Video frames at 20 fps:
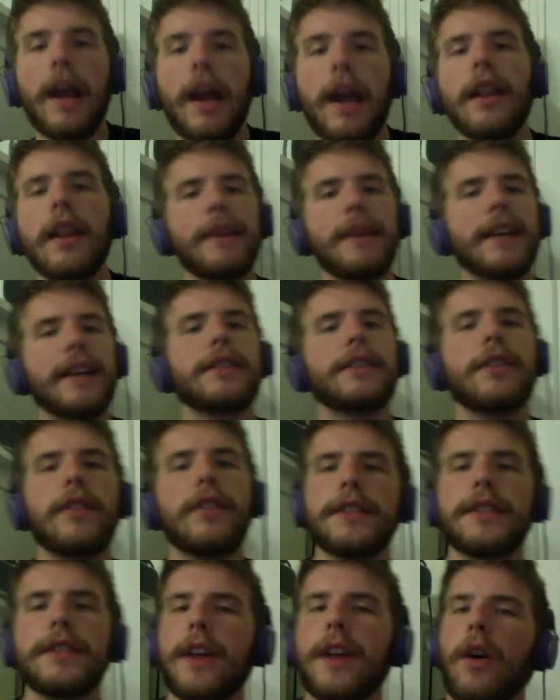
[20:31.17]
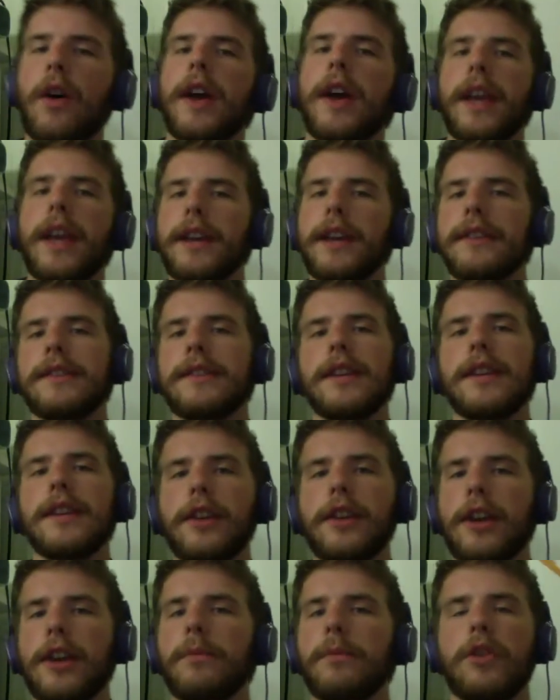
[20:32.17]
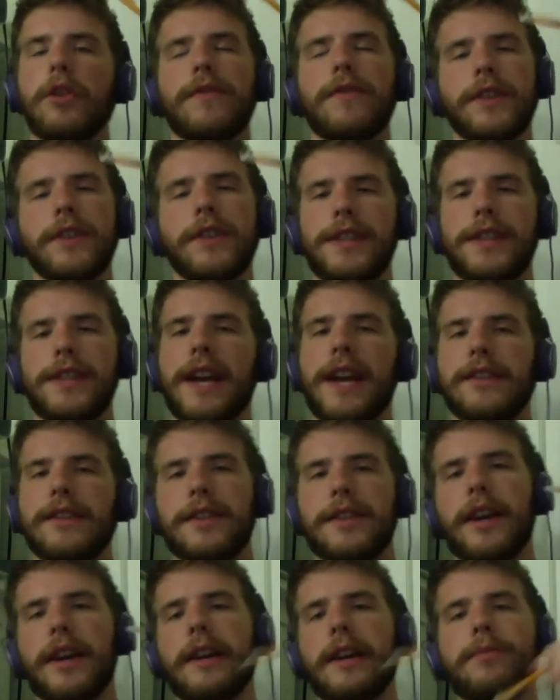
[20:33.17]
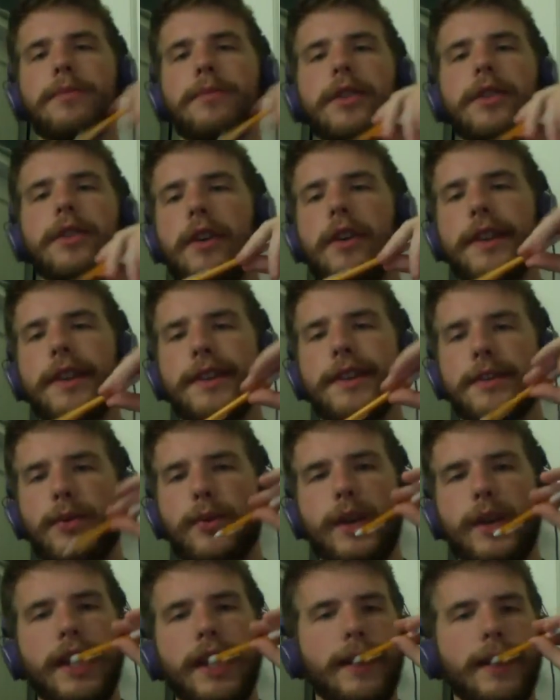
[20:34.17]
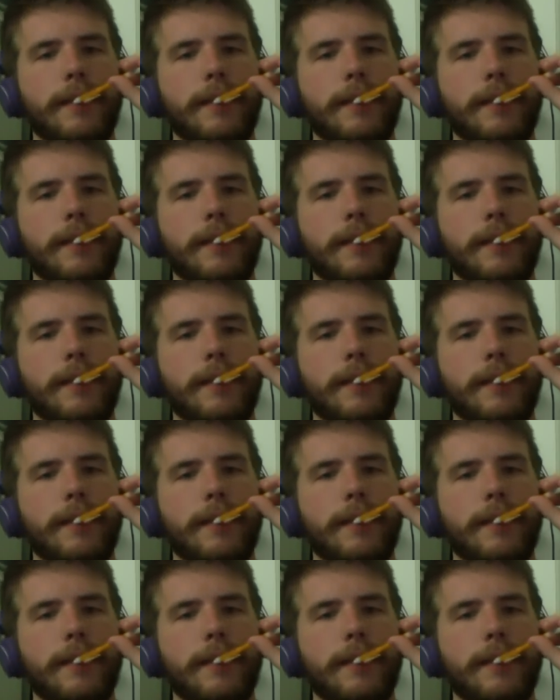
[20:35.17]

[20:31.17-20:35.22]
Let me ask you this, though. Is it a good move for Zach to target Bruno this week?